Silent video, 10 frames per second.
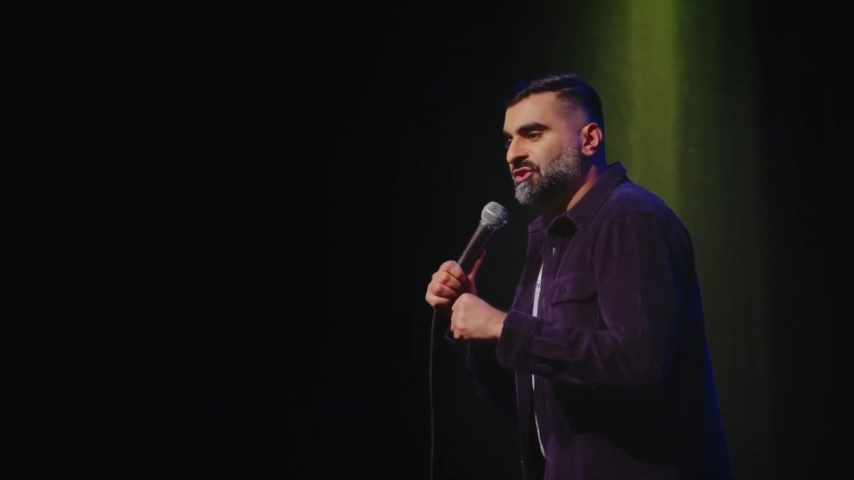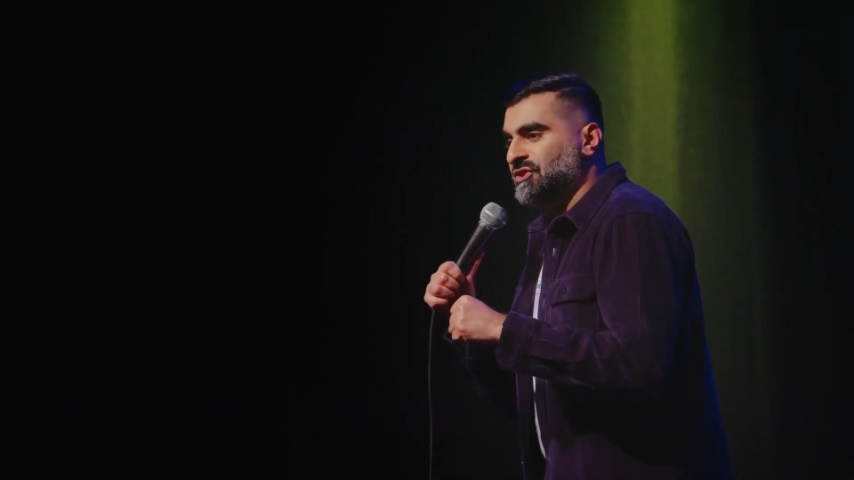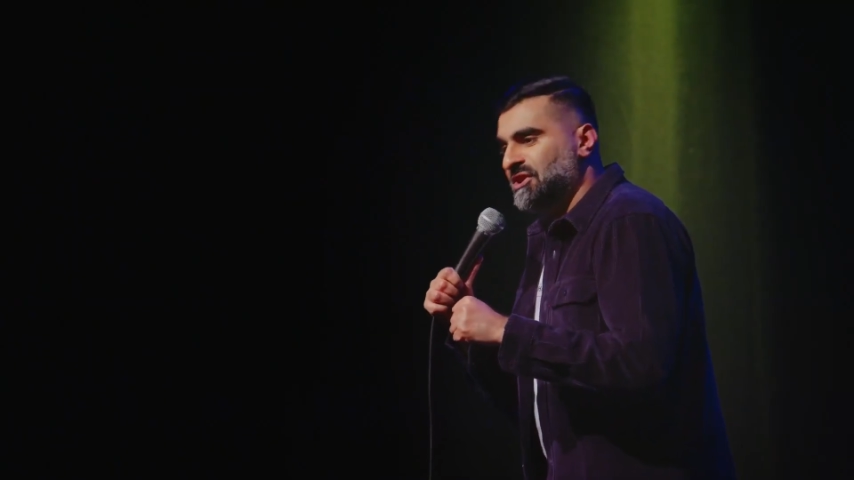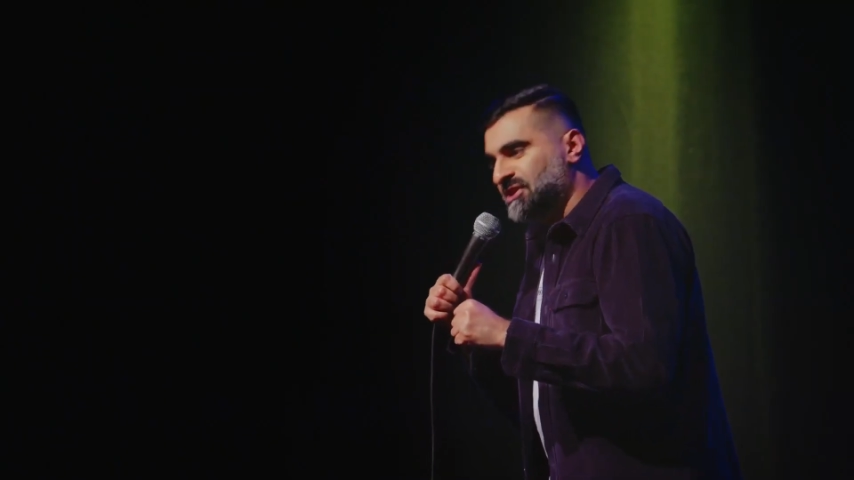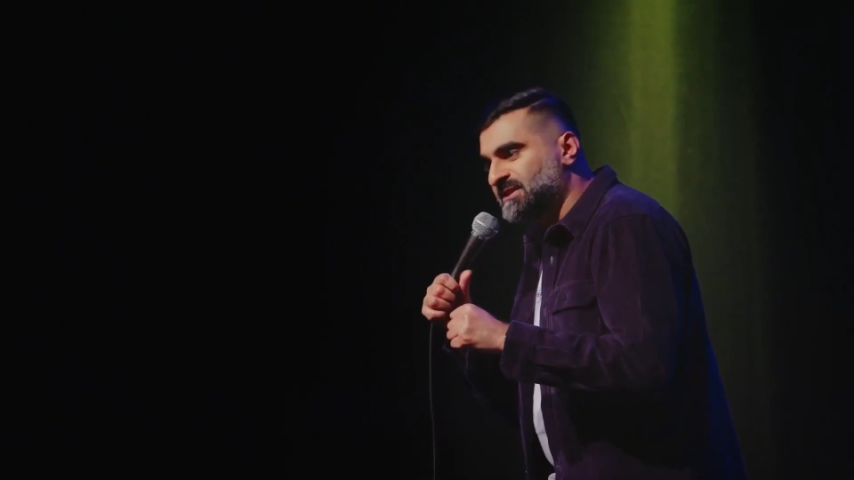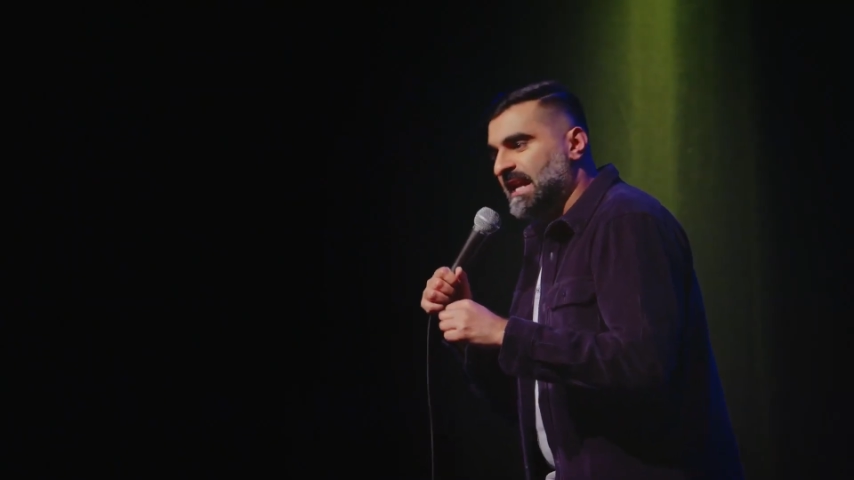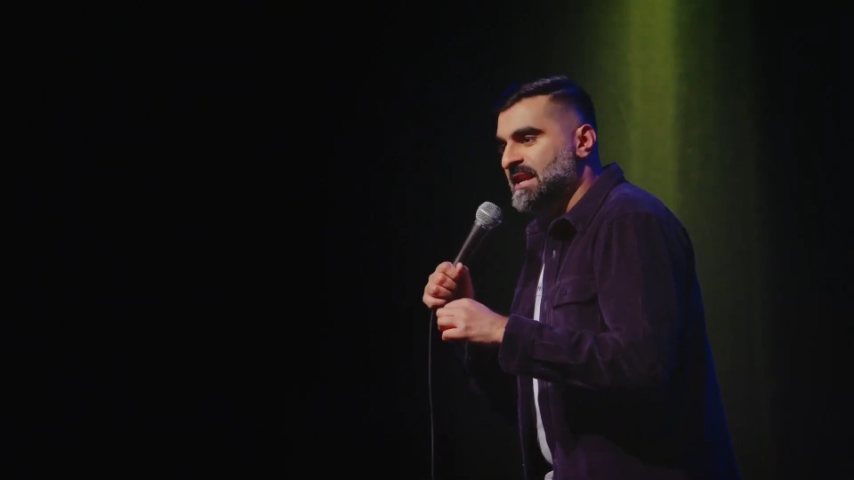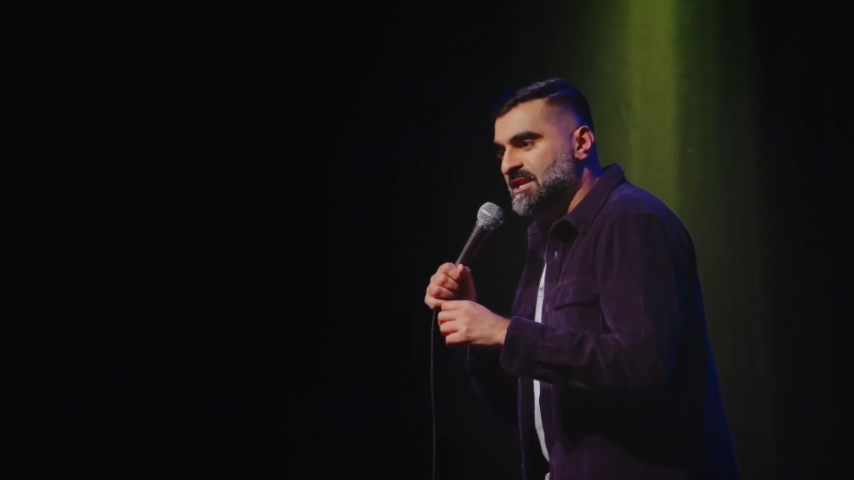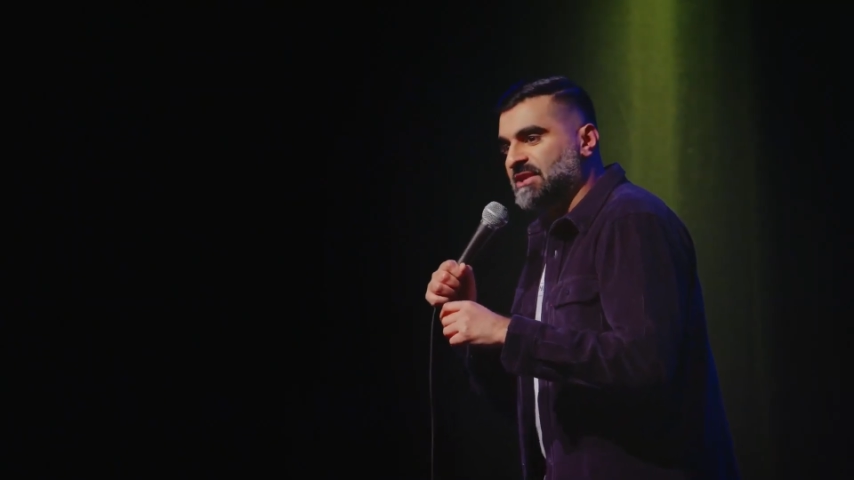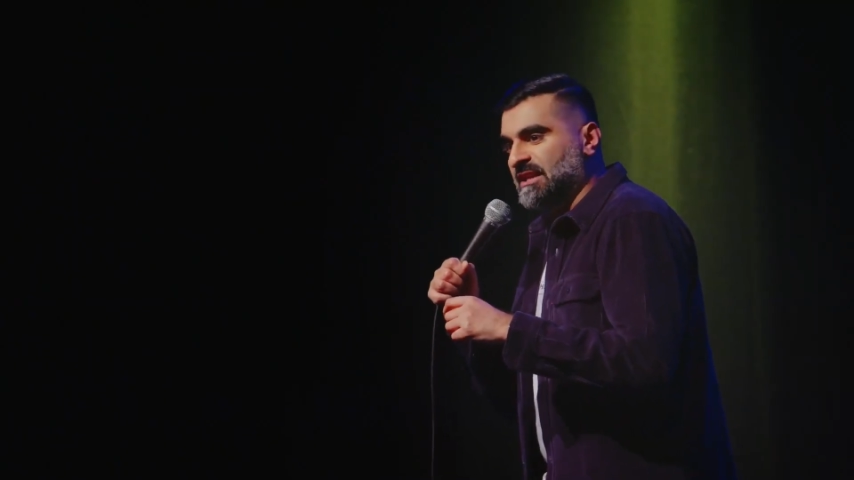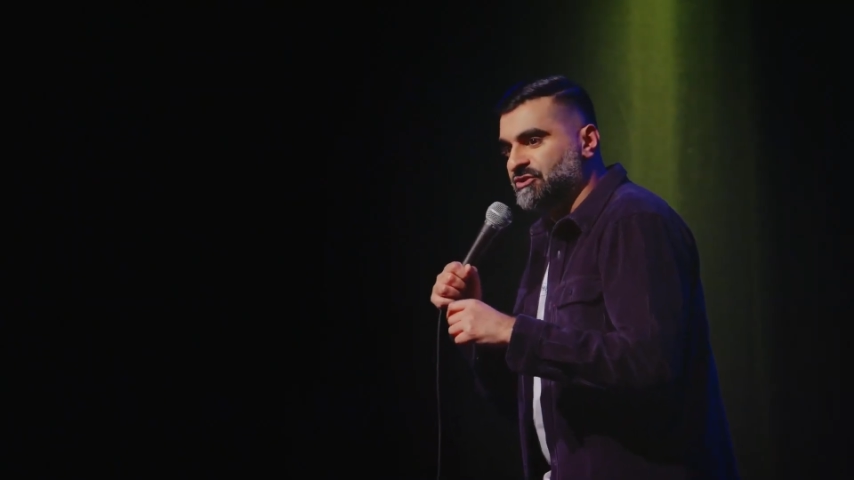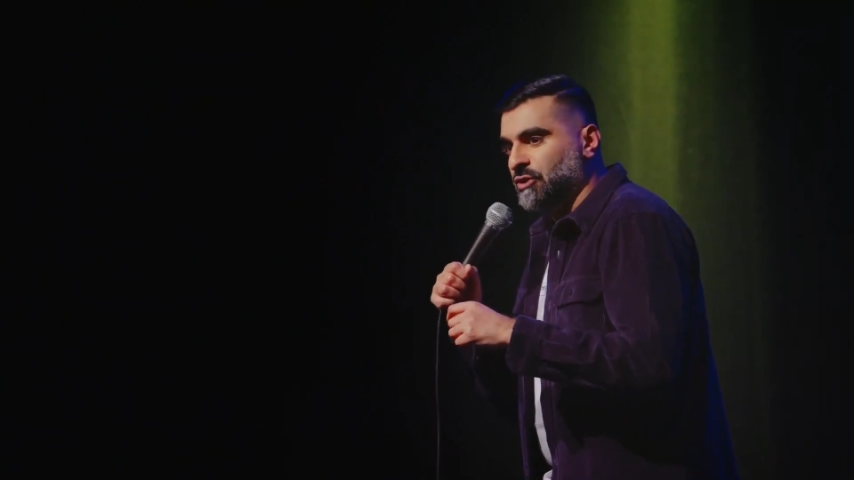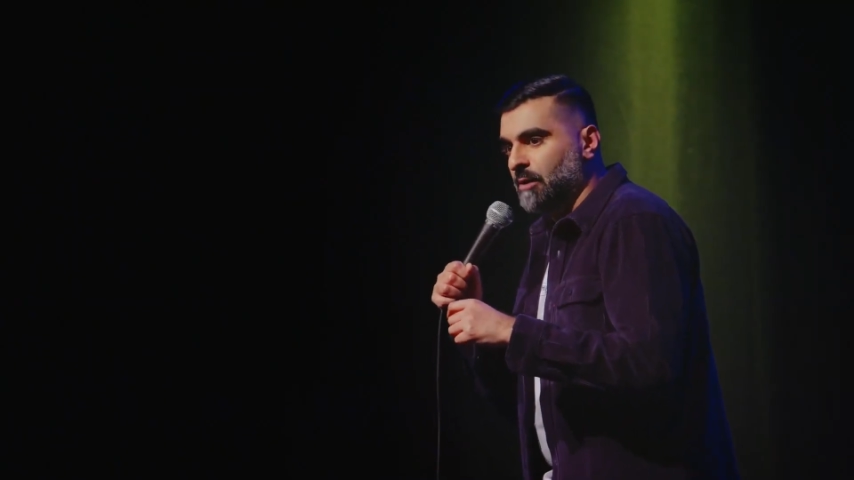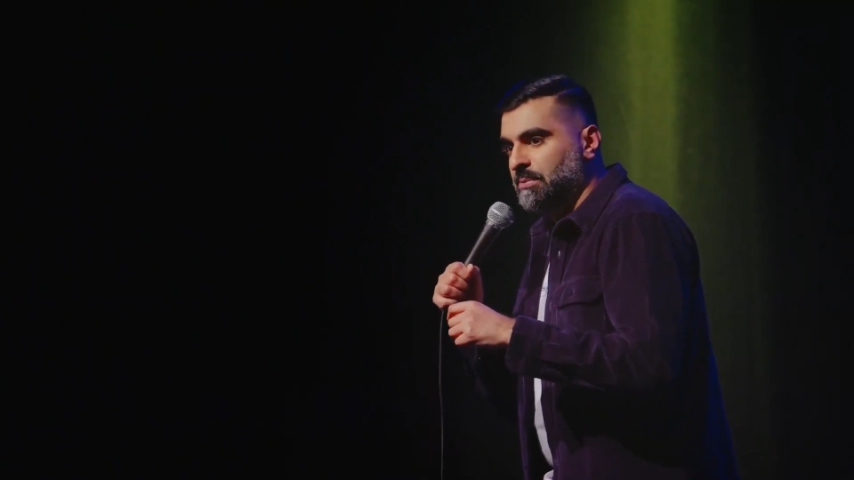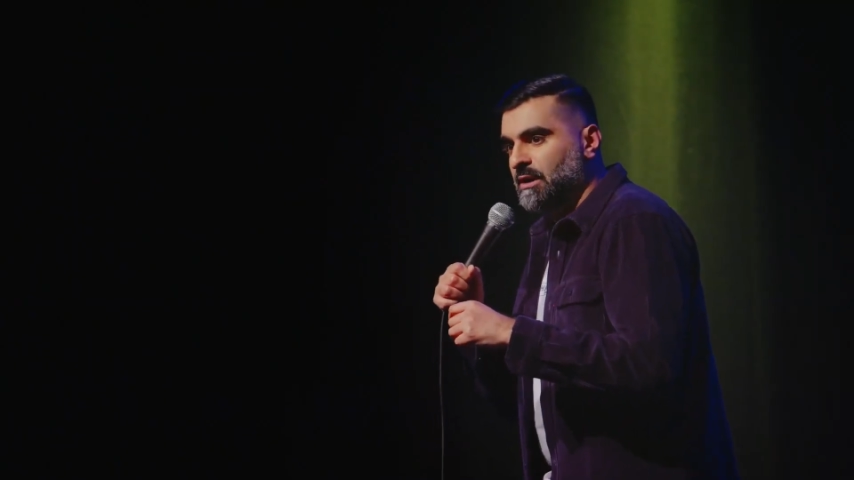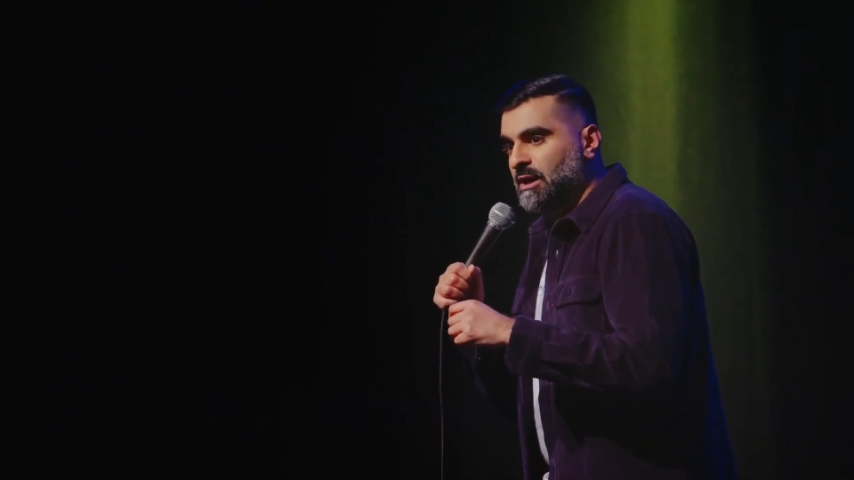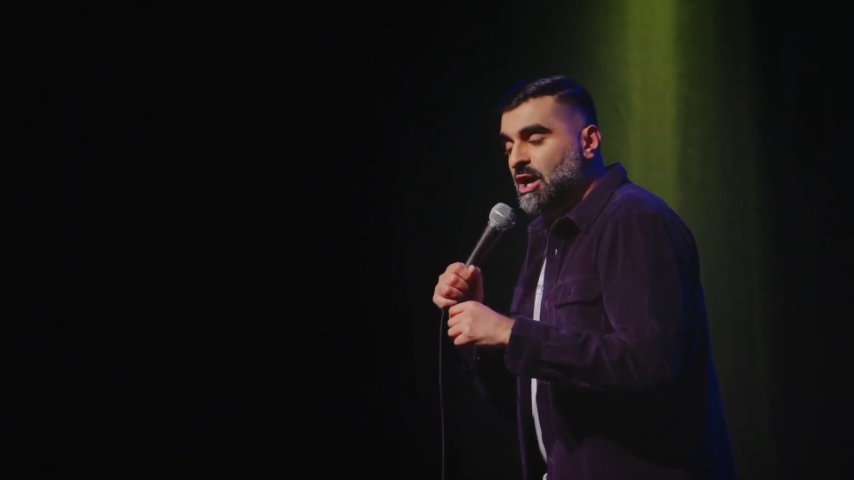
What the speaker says: shittest NHS job,